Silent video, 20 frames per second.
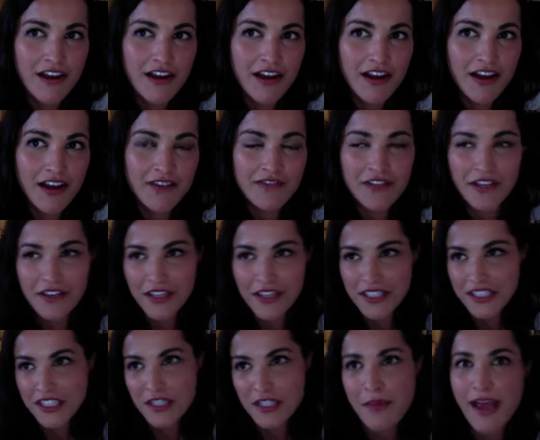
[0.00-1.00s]
I've done things
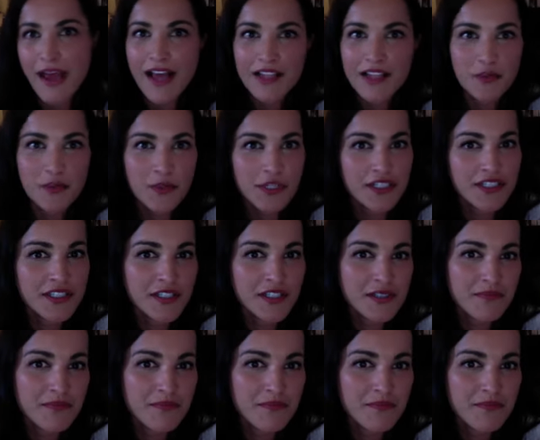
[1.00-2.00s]
in the past where it's
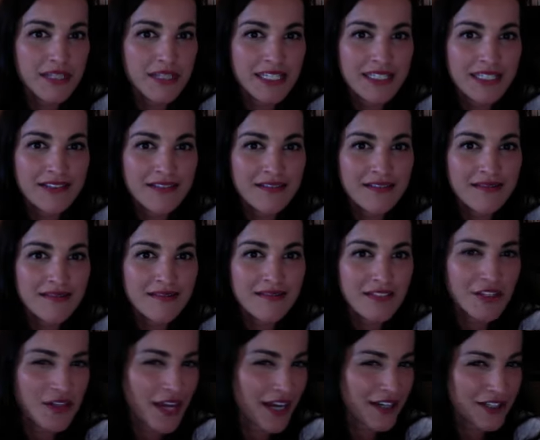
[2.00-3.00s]
been you
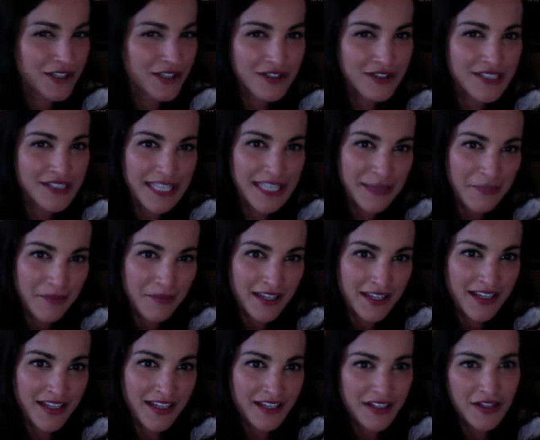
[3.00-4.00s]
kind of do the same
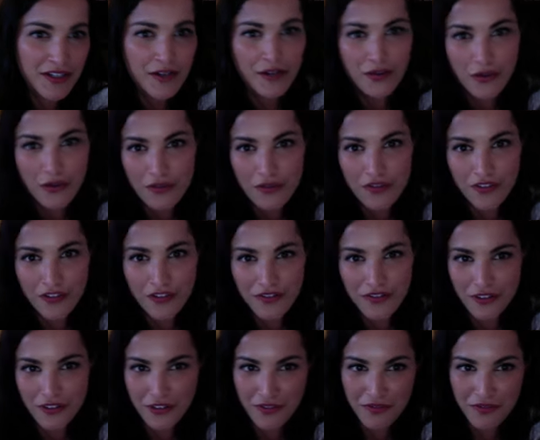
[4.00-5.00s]
thing and you go over it
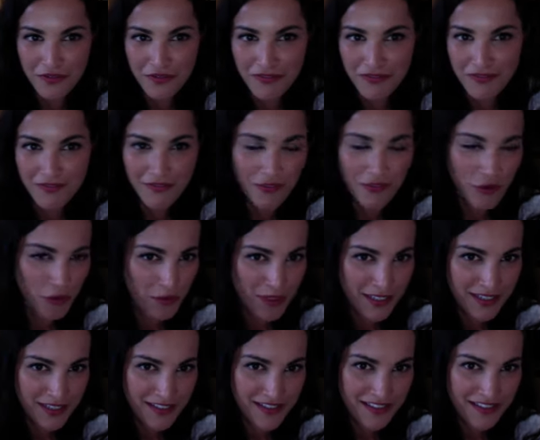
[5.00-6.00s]
for 4
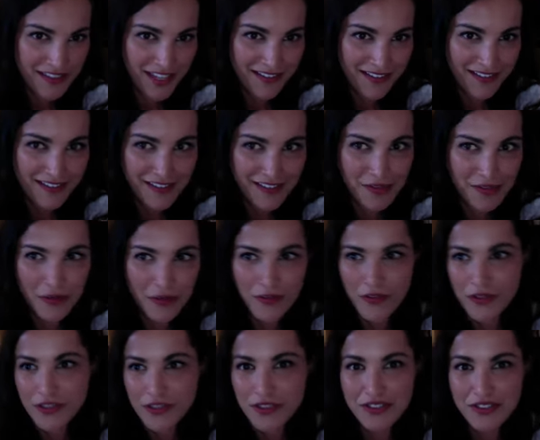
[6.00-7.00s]
weeks and then they move
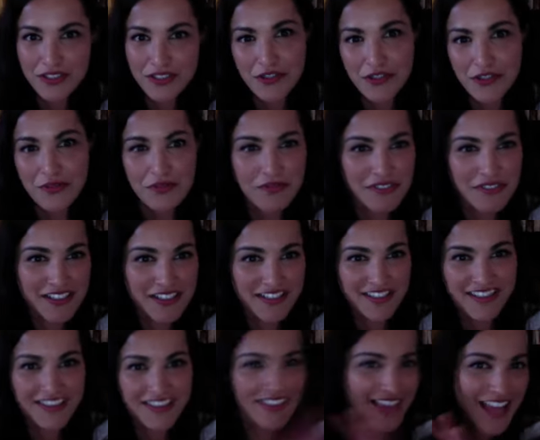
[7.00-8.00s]
on to a new
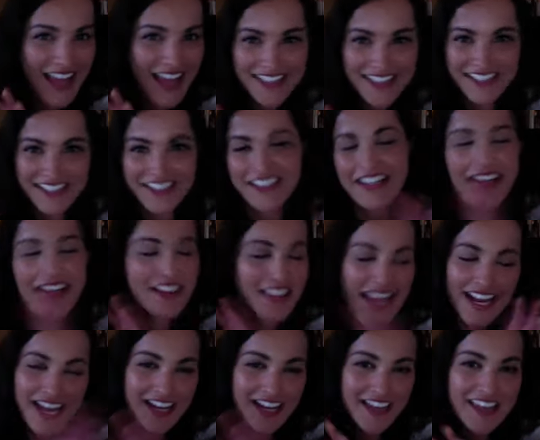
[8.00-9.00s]
class and that
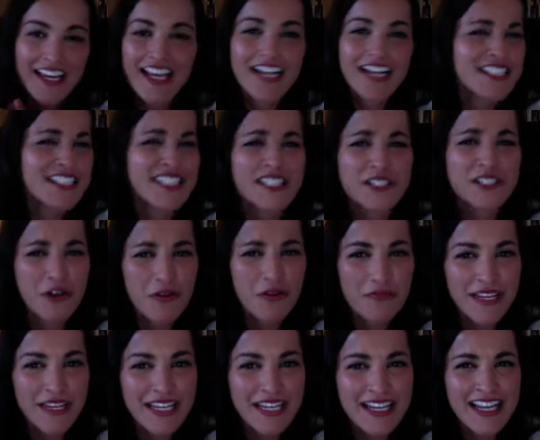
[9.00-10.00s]
kind of thing, and it's just not
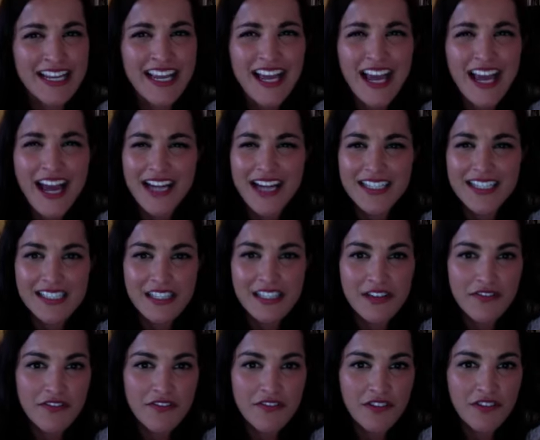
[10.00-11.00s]
been. I just love
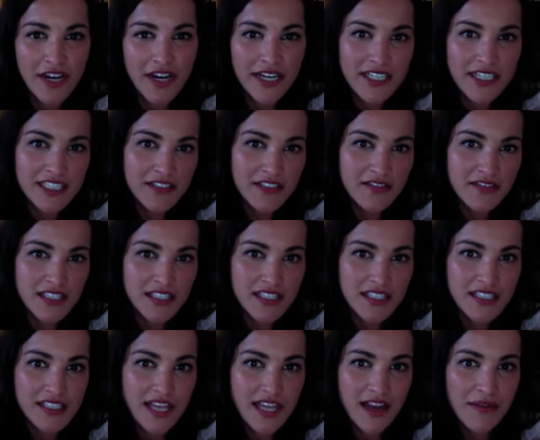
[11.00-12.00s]
the variety of
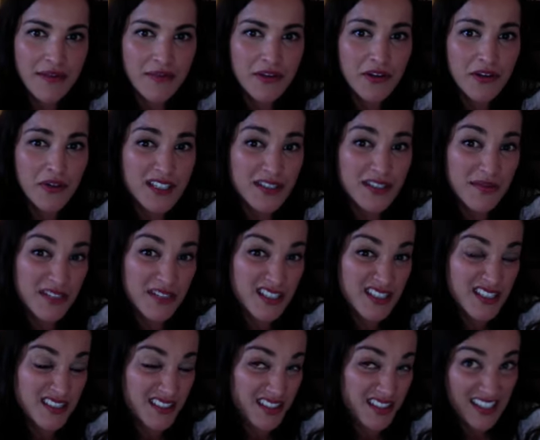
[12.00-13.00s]
this, and knowing
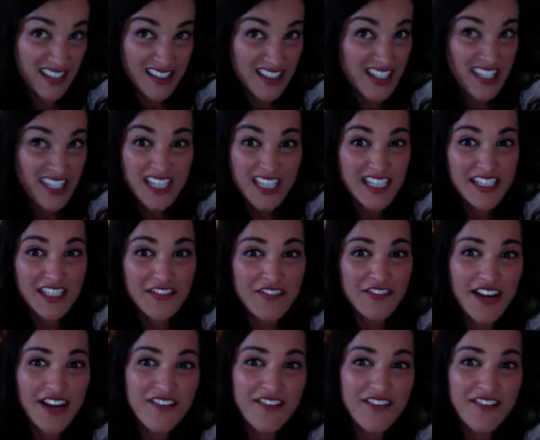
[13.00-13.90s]
something's like different every